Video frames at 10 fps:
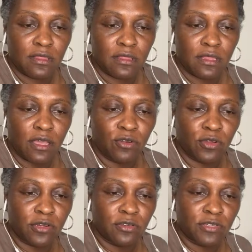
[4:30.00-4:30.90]
I
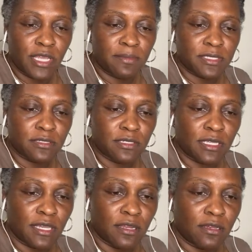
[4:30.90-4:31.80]
ordered on Amazon and
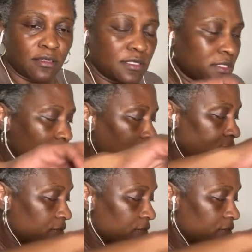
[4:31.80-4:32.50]
got all this stuff.